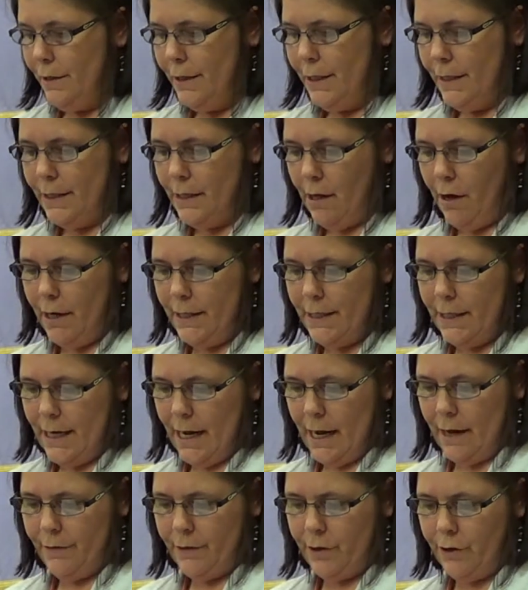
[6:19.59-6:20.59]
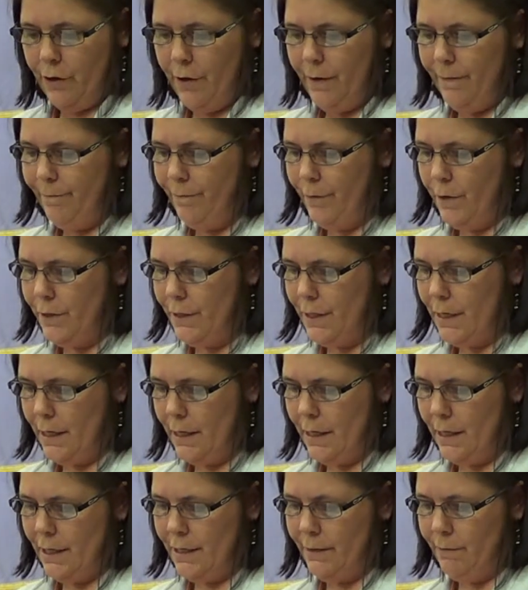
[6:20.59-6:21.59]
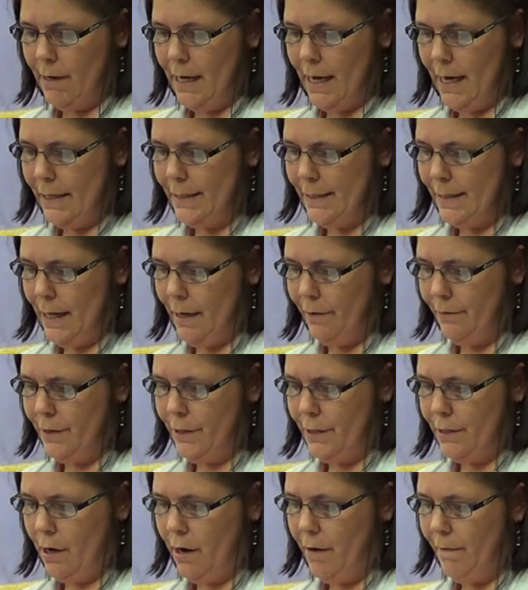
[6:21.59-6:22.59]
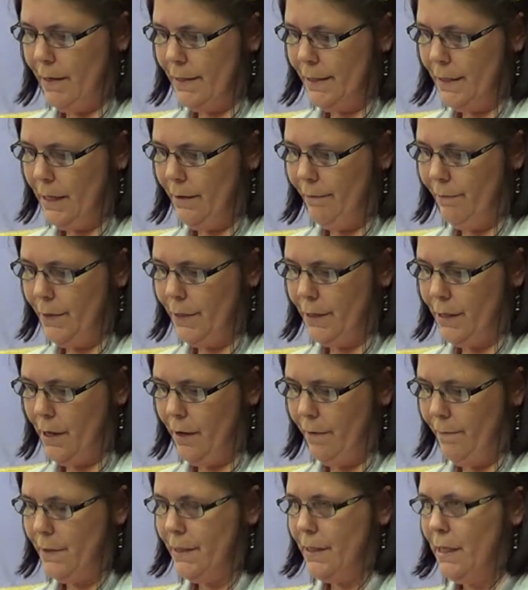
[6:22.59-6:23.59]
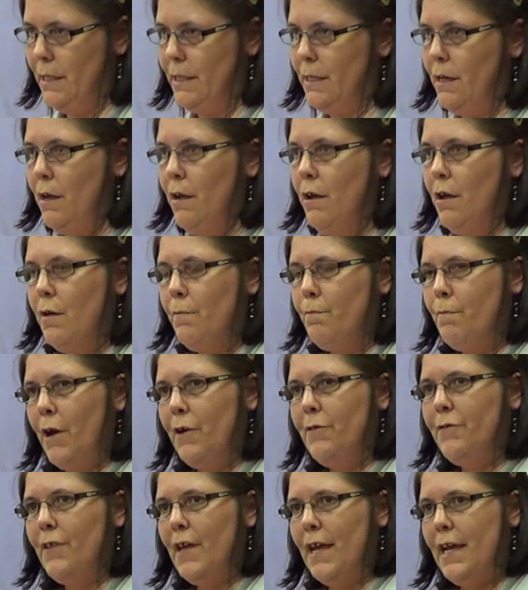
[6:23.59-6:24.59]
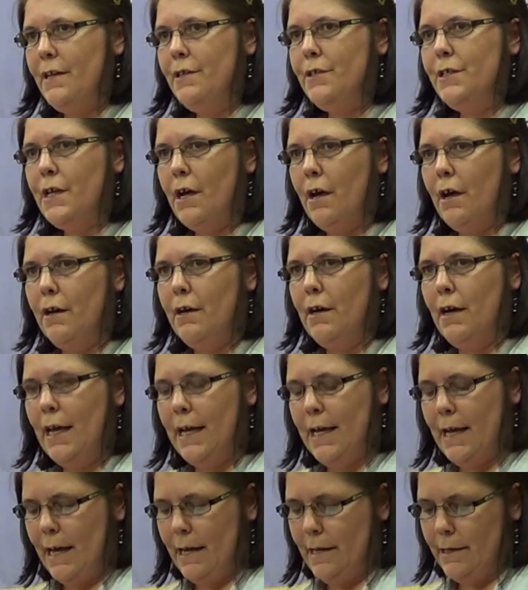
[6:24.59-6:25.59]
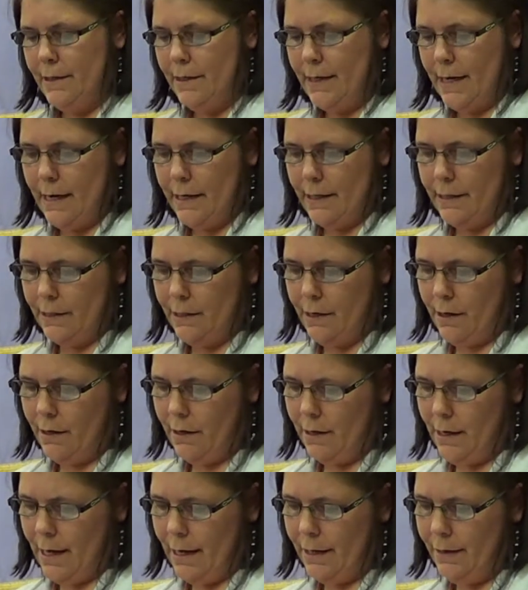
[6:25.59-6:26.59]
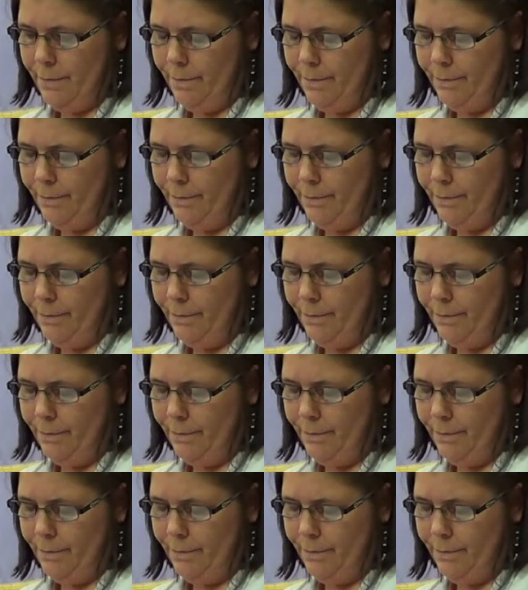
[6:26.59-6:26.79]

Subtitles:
deciding how the cut in funding is relayed down to direct delivery services, both internally and externally.